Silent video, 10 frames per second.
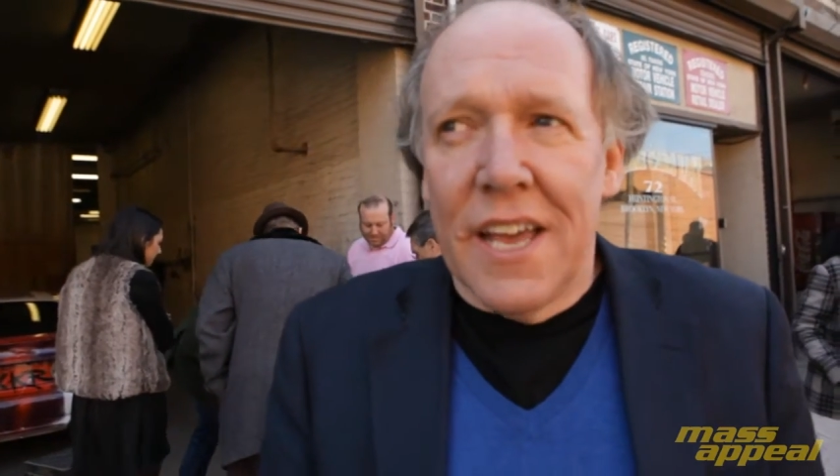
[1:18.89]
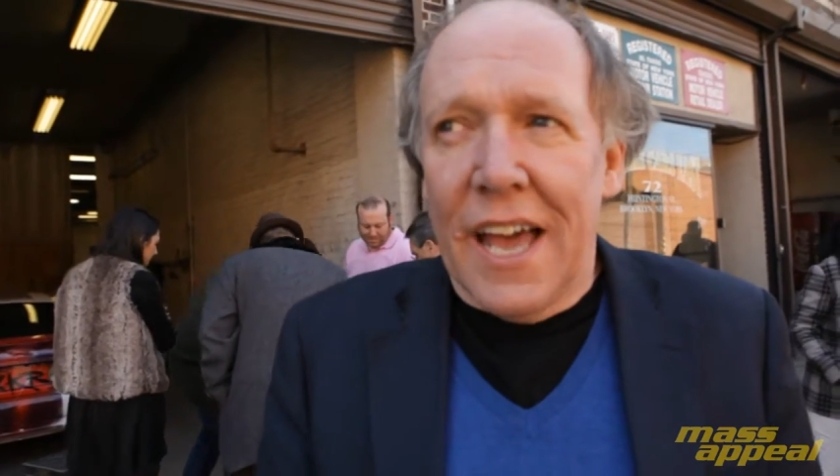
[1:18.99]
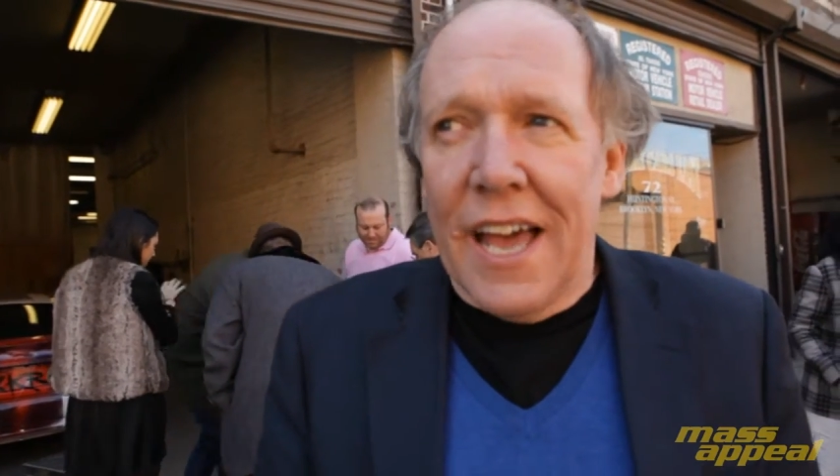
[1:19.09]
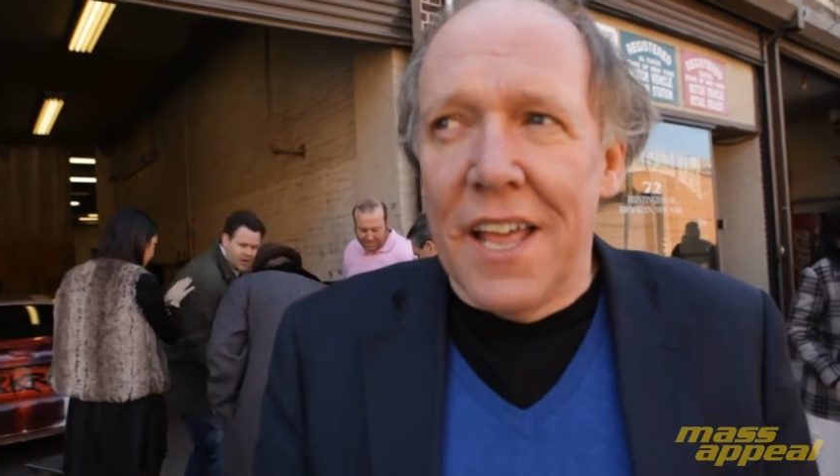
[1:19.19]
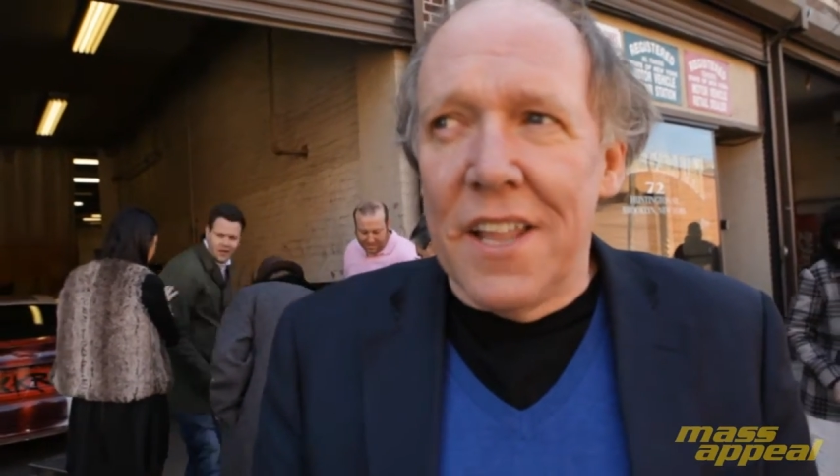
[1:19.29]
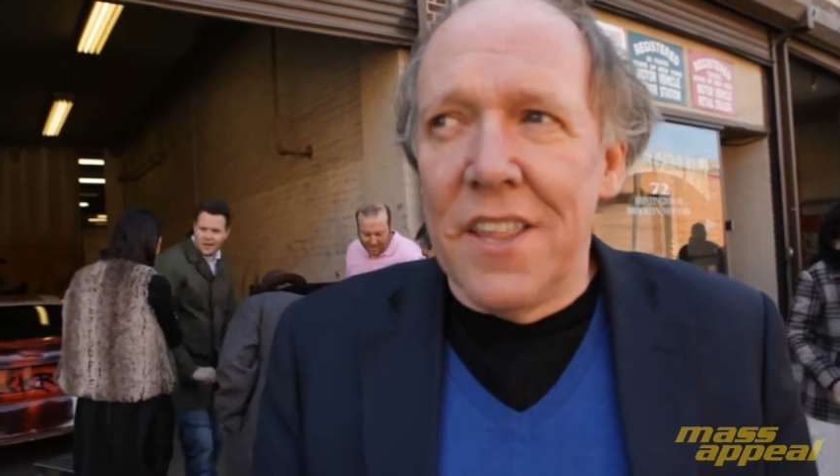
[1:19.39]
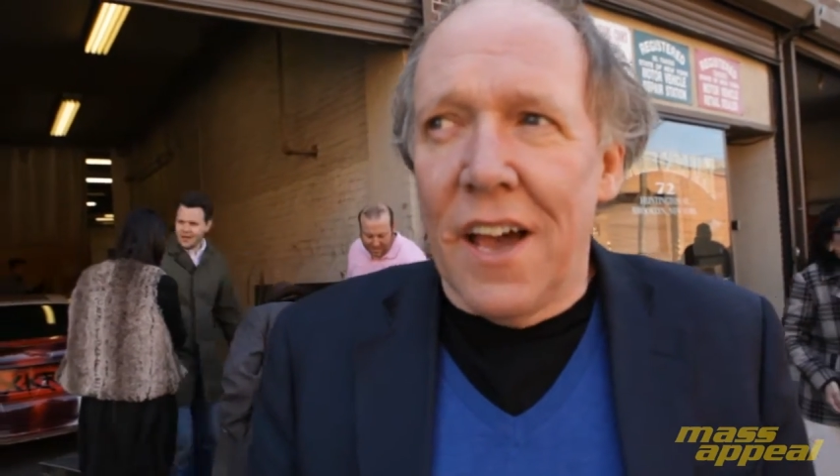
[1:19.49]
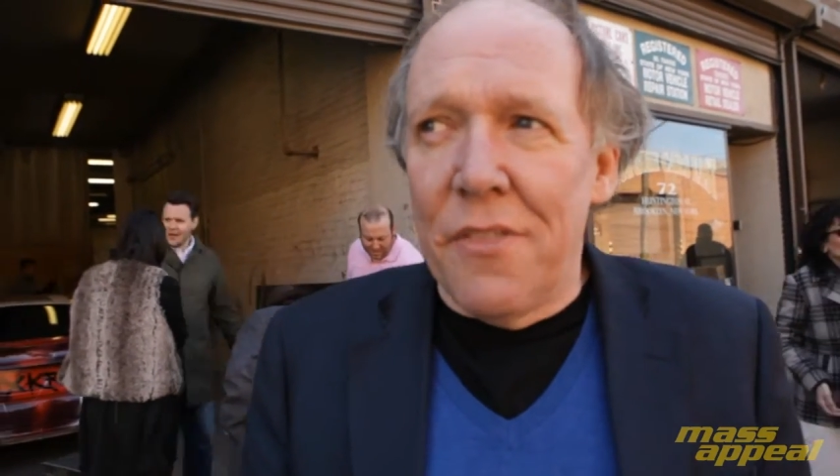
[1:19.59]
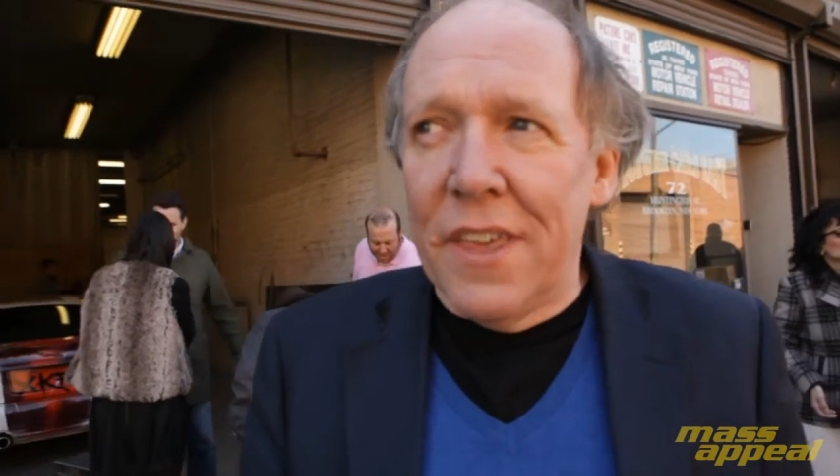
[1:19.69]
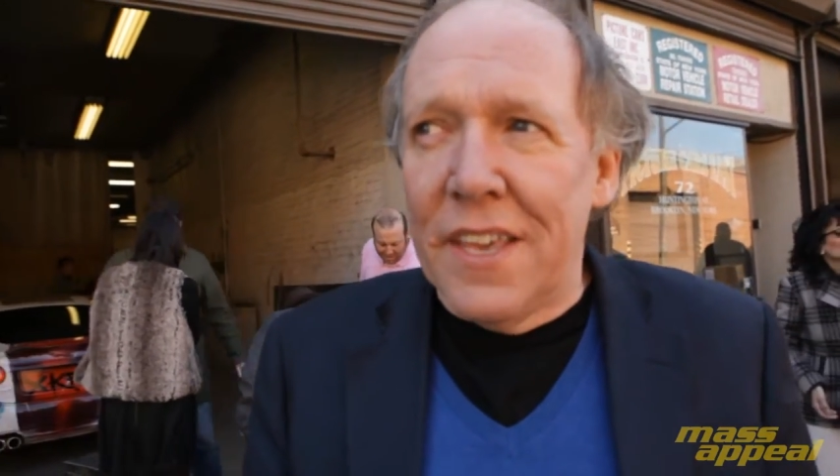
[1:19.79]
and
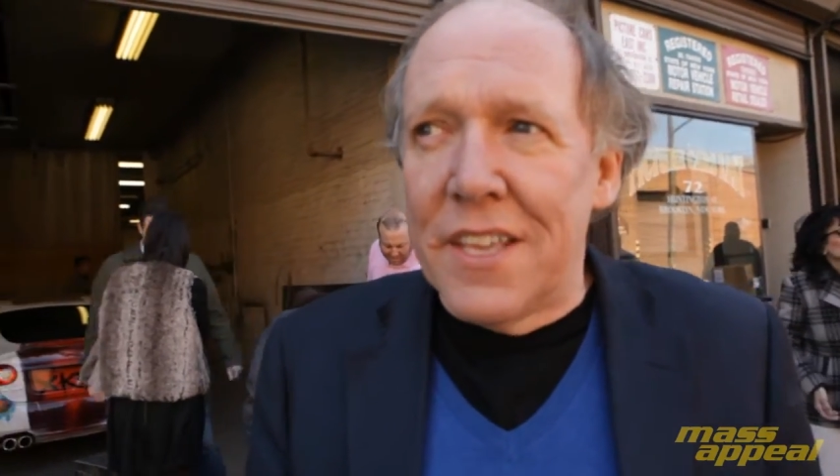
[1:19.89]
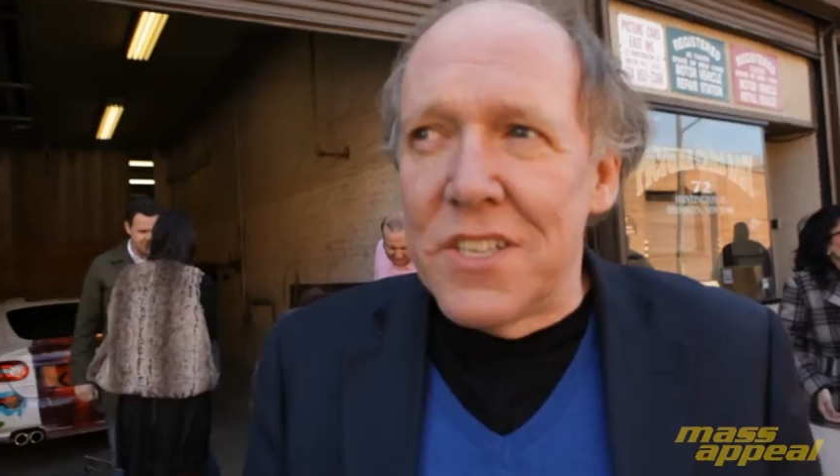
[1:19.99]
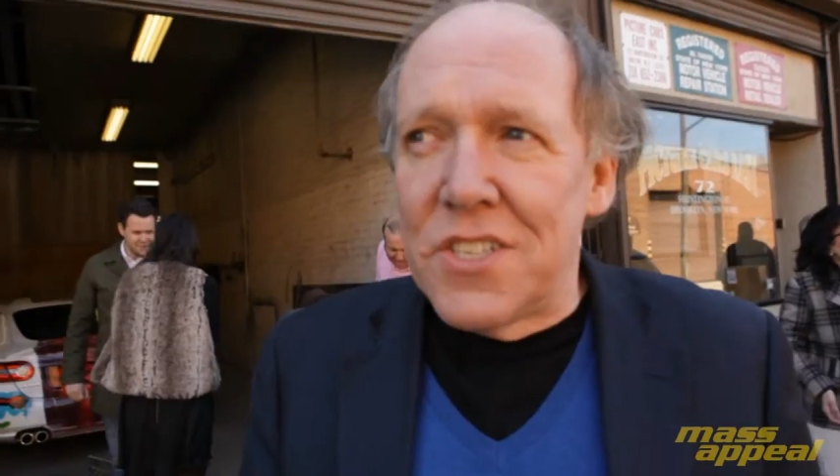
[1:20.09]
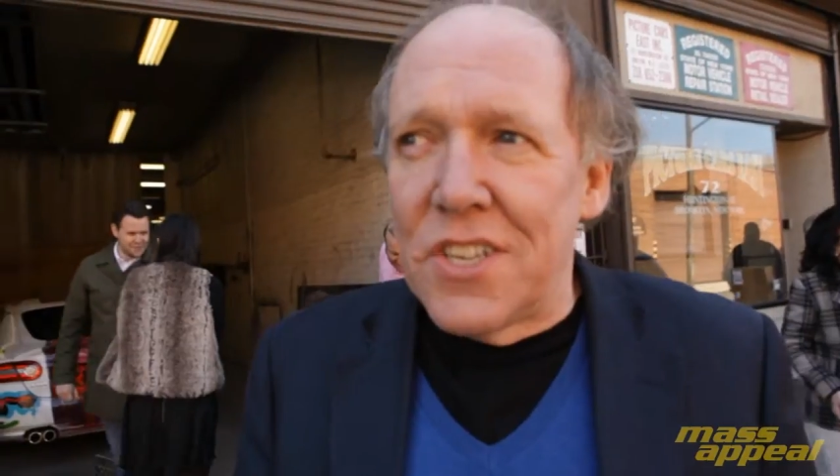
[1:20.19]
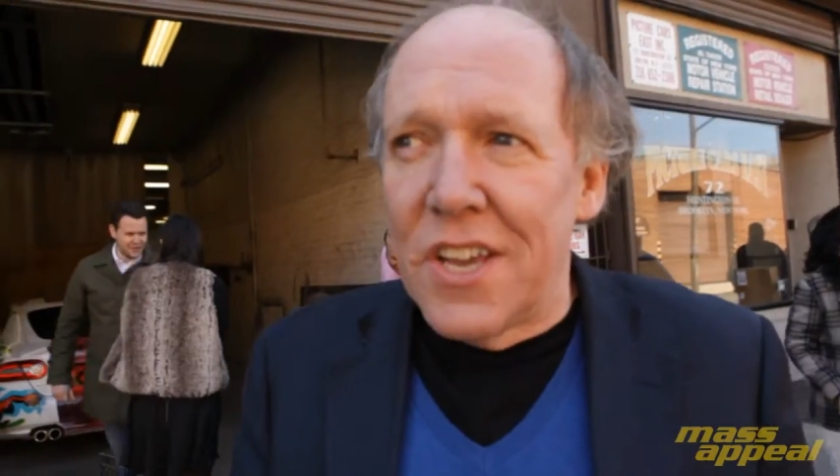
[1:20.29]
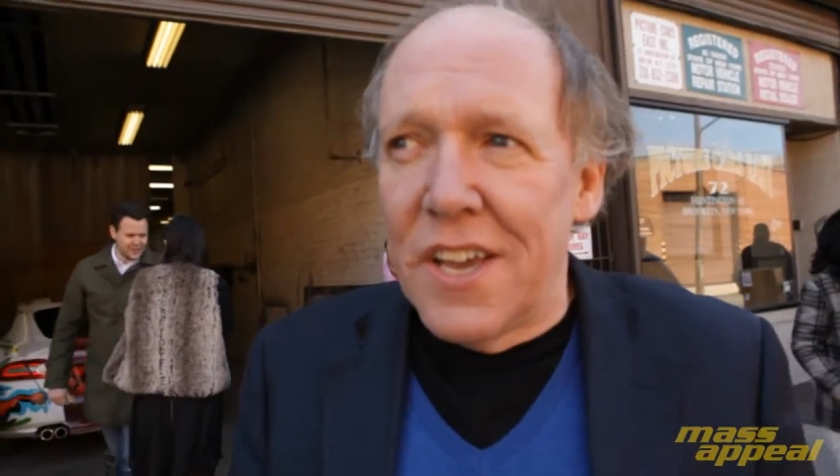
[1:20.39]
I think it's